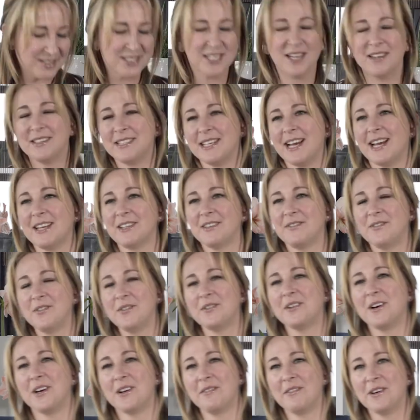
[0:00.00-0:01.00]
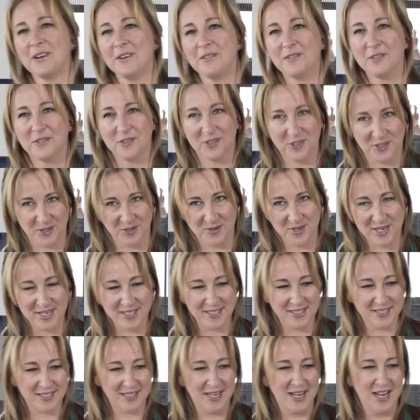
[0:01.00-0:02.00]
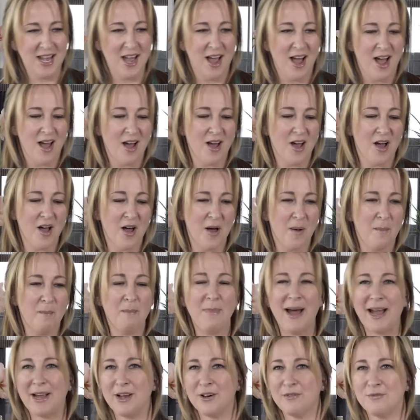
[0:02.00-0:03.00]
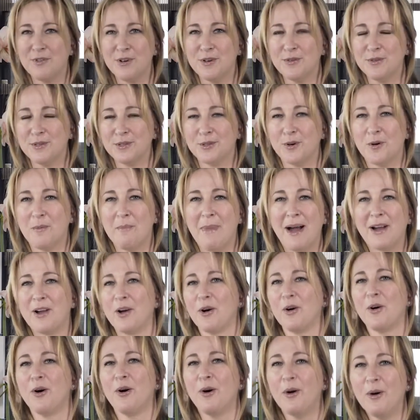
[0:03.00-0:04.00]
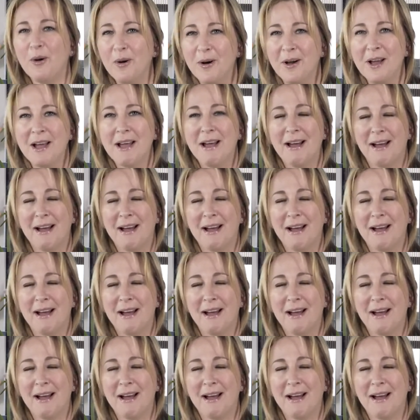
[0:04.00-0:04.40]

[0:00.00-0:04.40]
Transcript: it's time to add the food colouring of your choice. Macaroons or macarons,